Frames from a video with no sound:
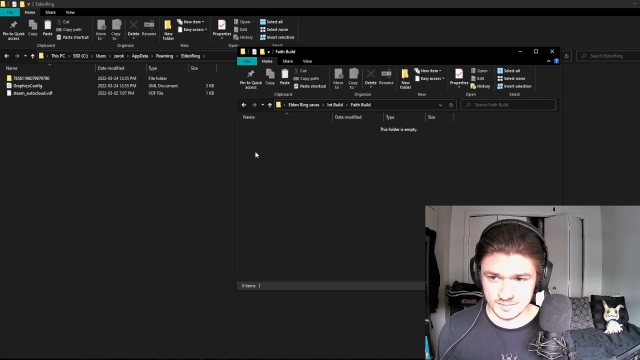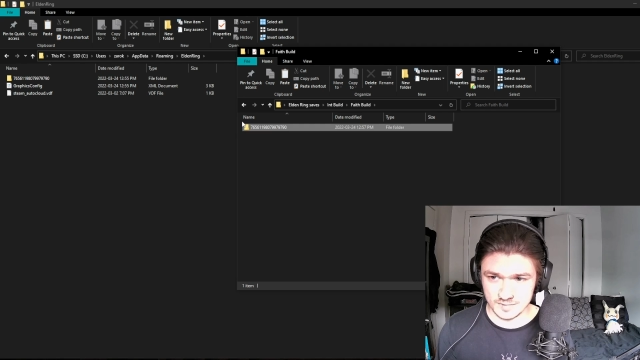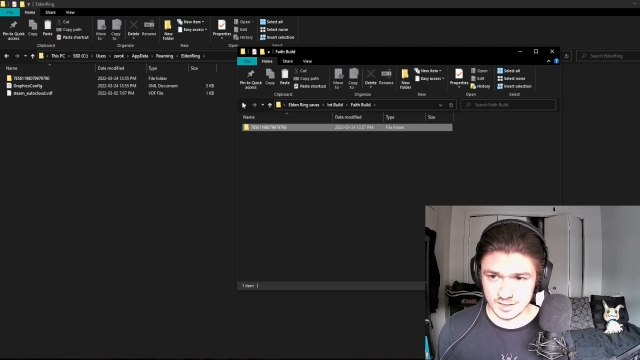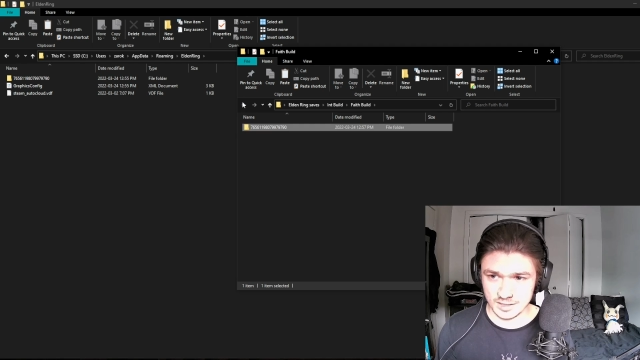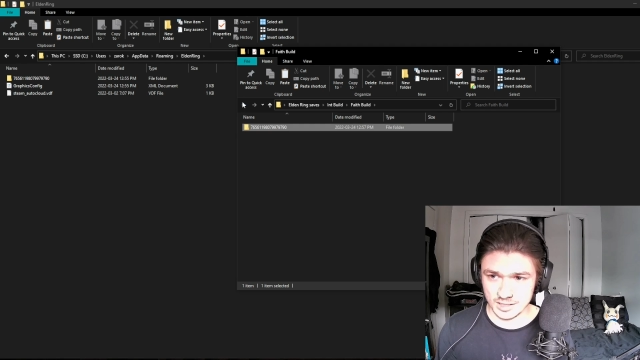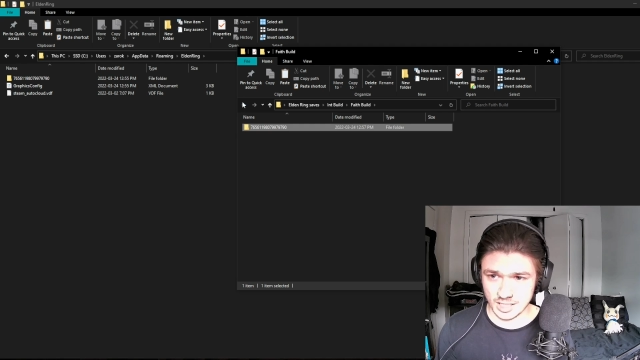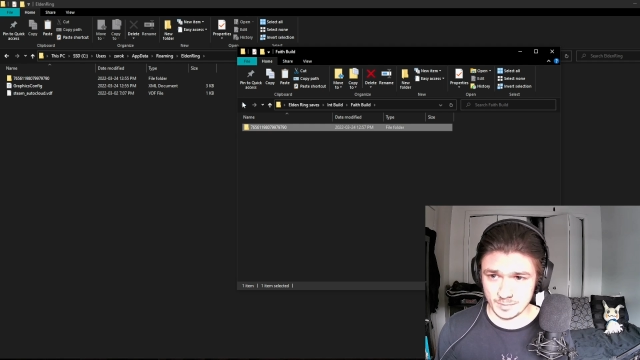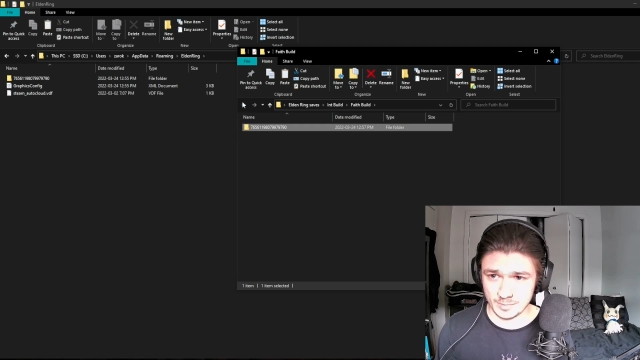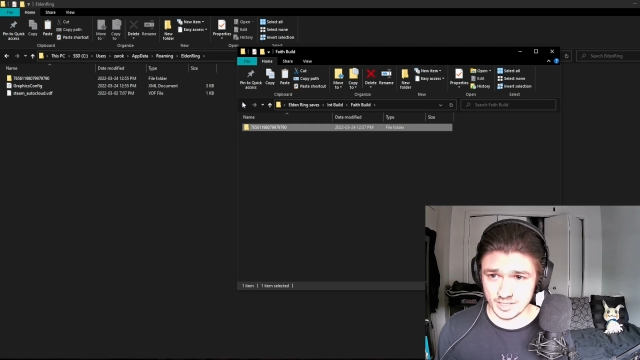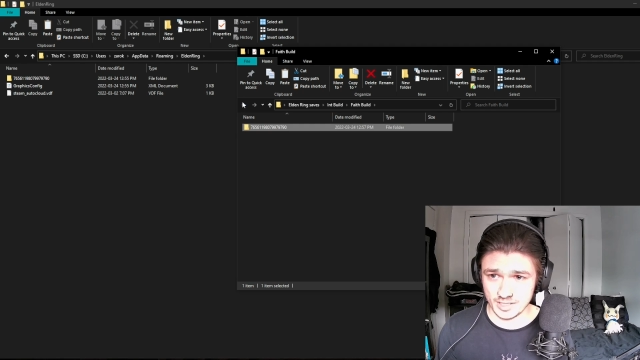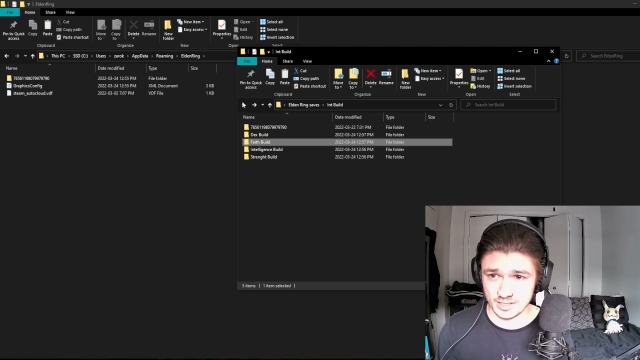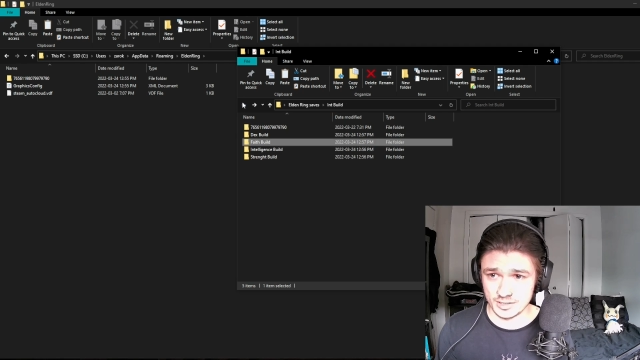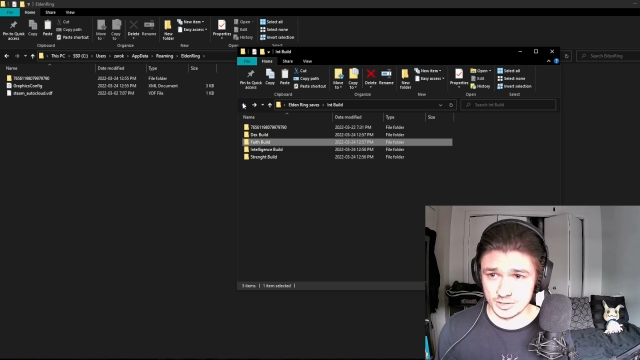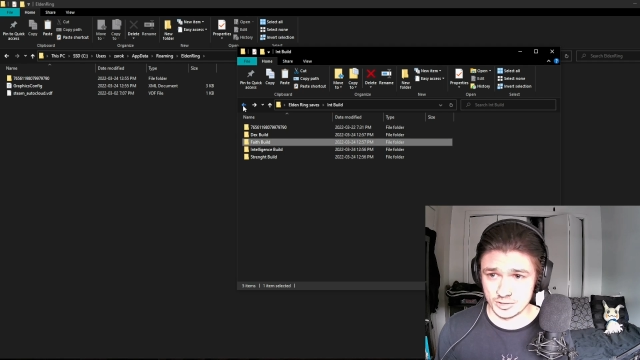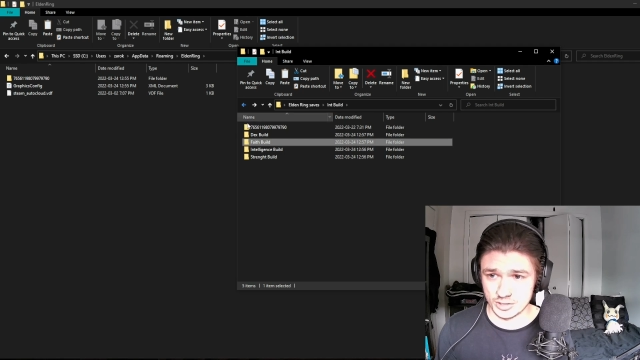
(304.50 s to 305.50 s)

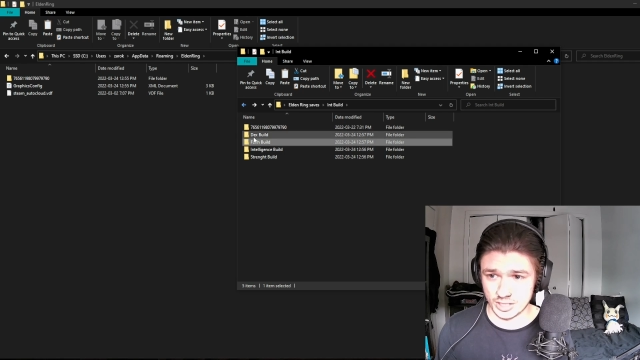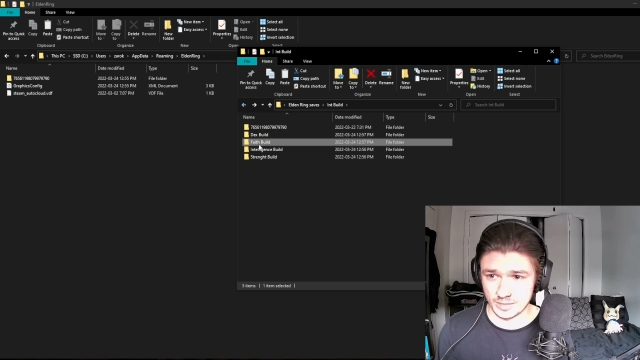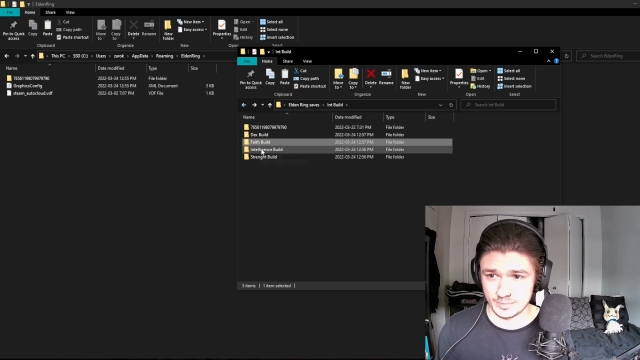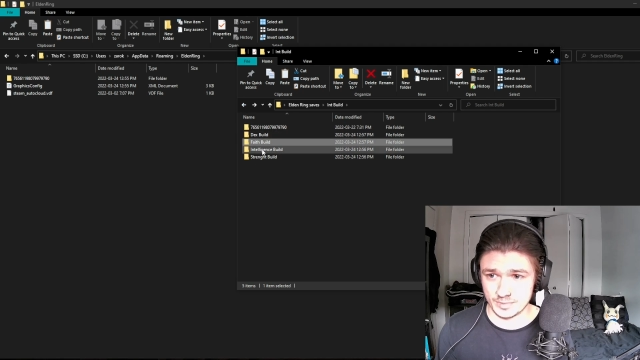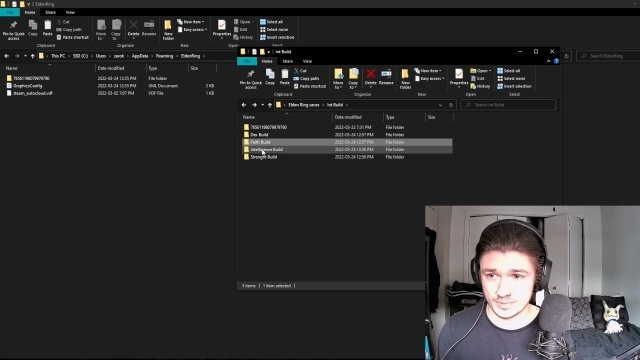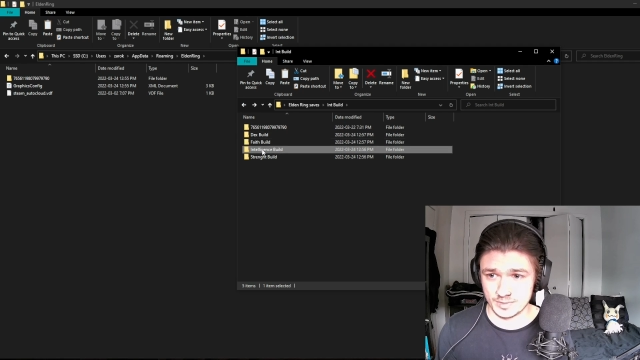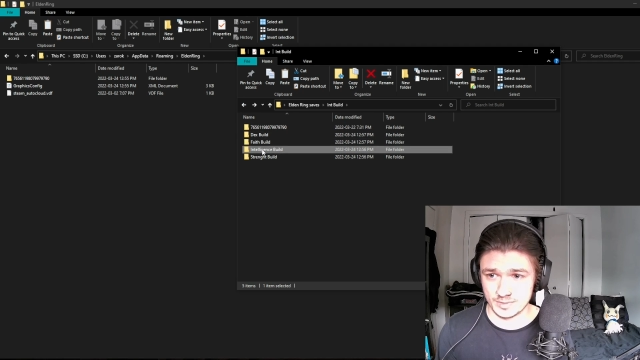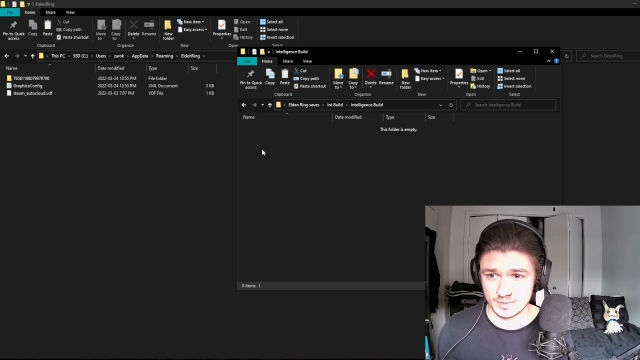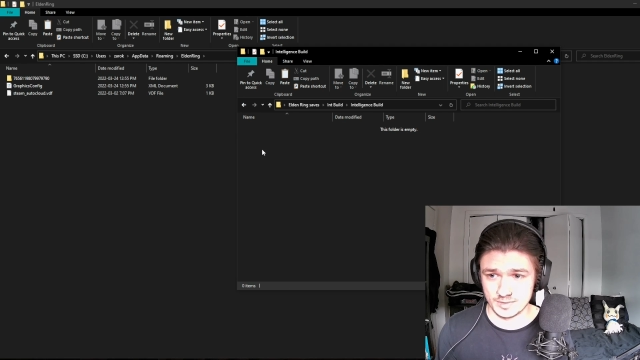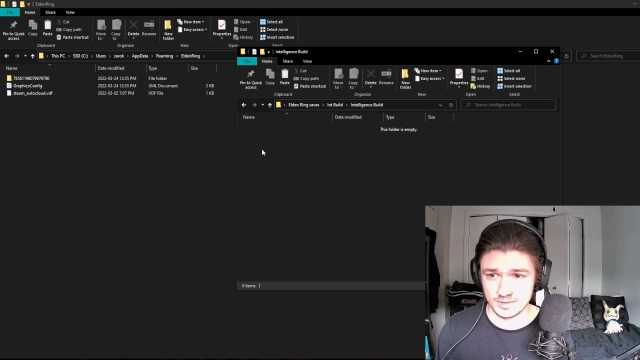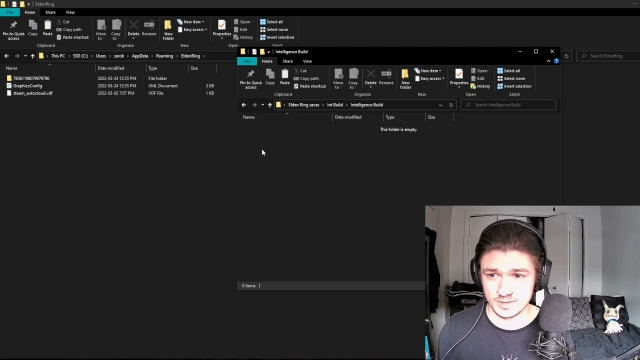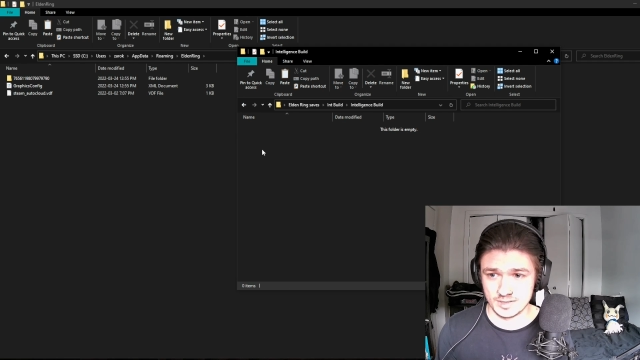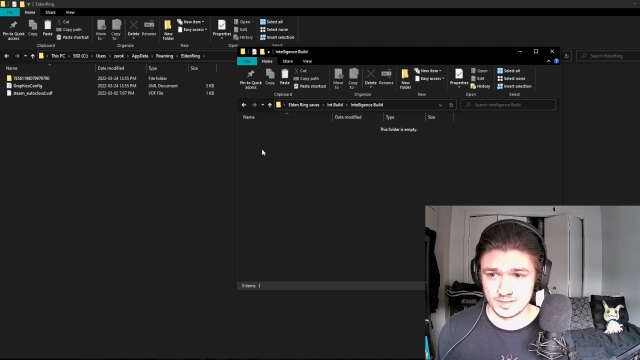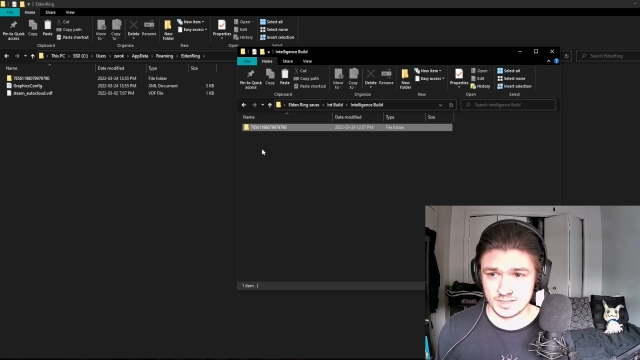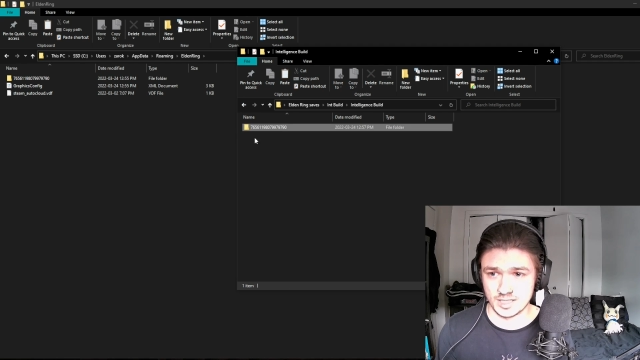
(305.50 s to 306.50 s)
Copy, drop.
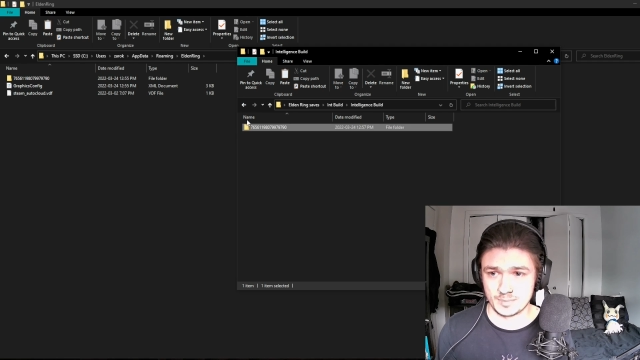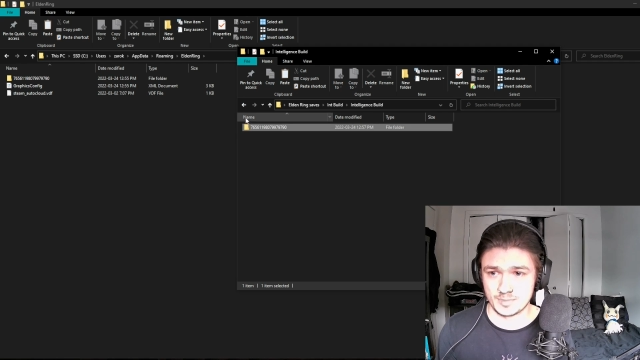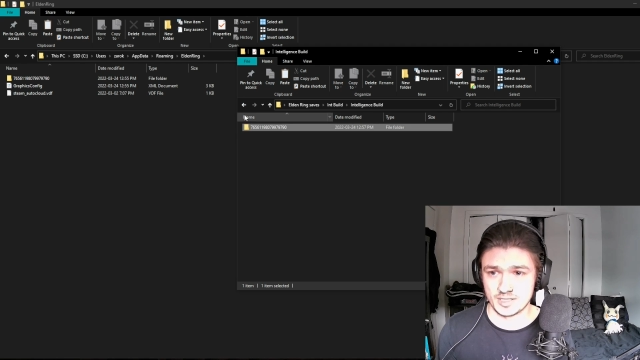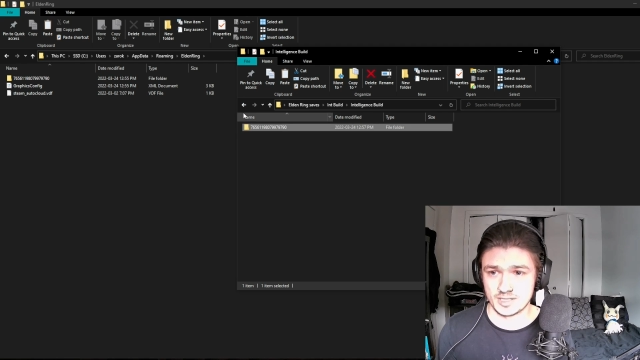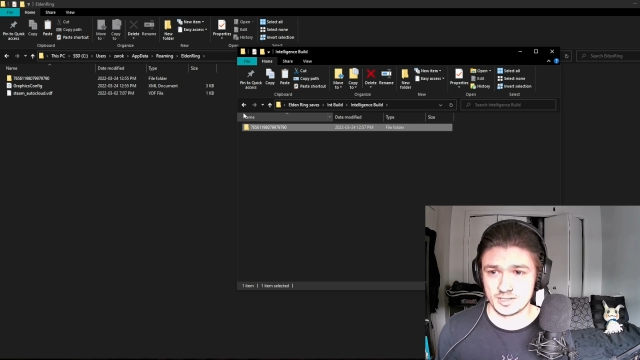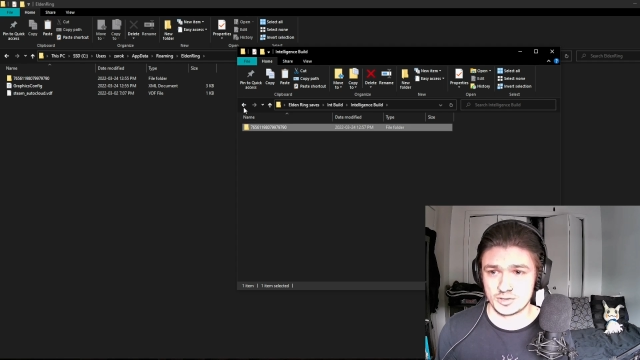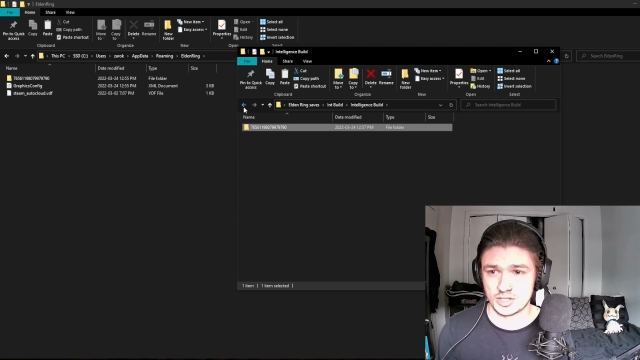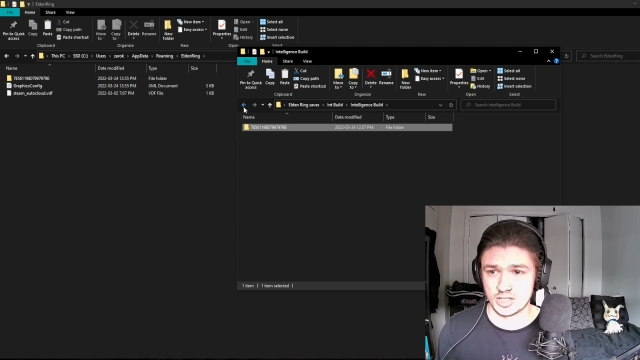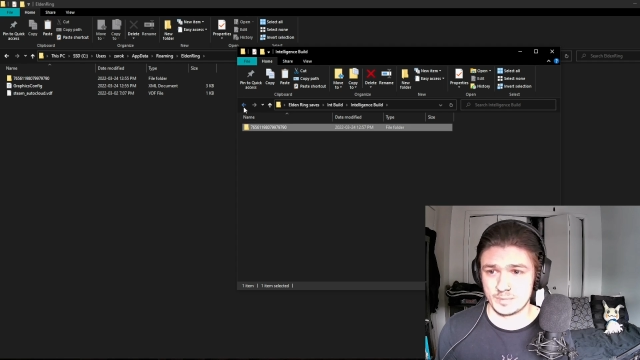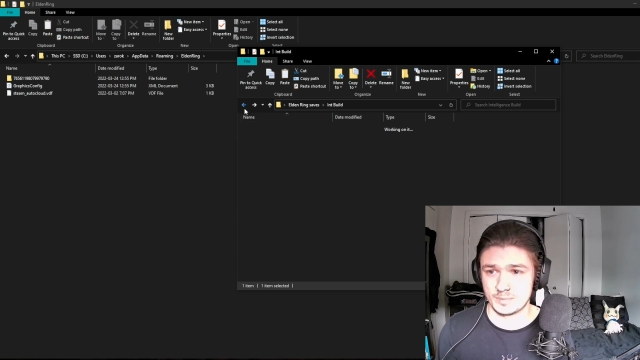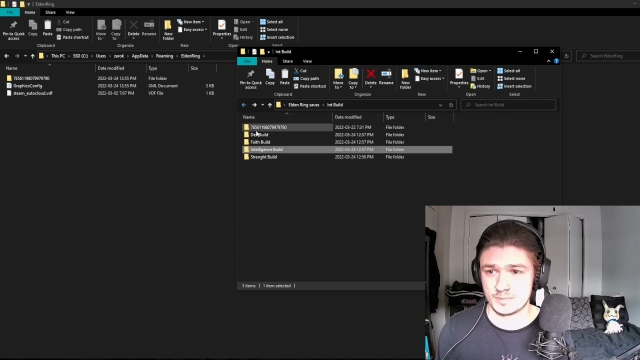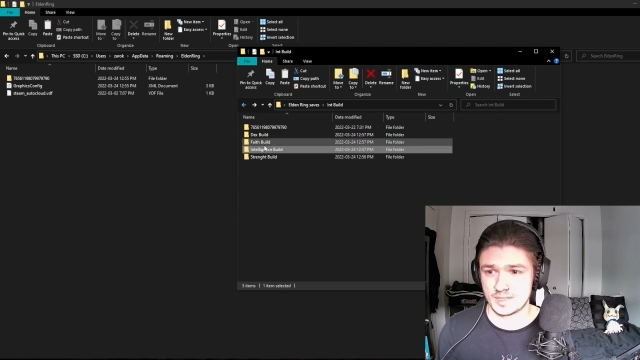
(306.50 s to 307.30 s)
Copy, drop.